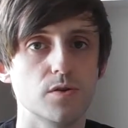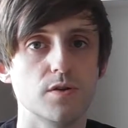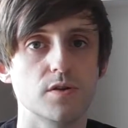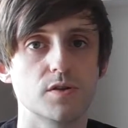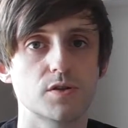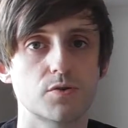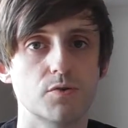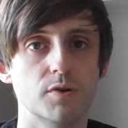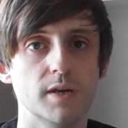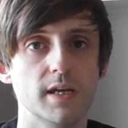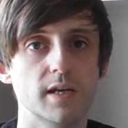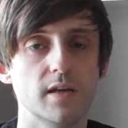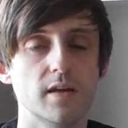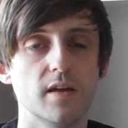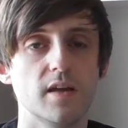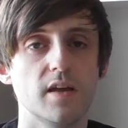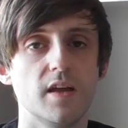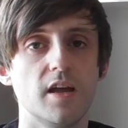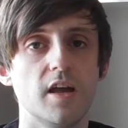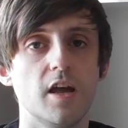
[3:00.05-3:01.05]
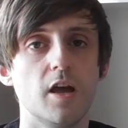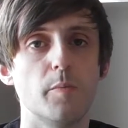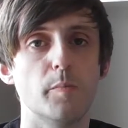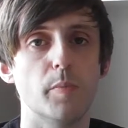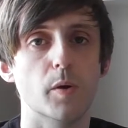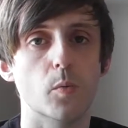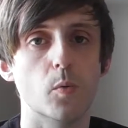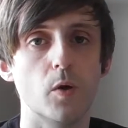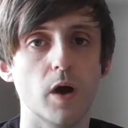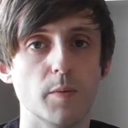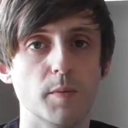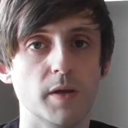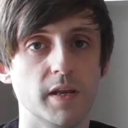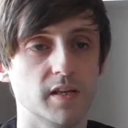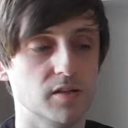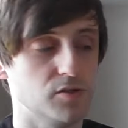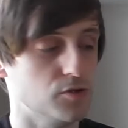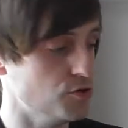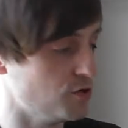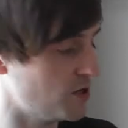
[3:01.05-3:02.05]
It's great. But what I mean
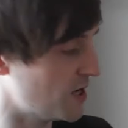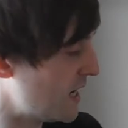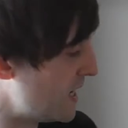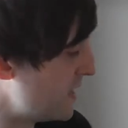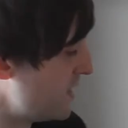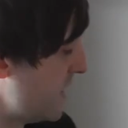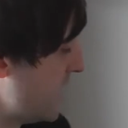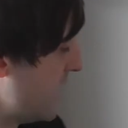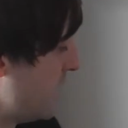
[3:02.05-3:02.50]
is, you can't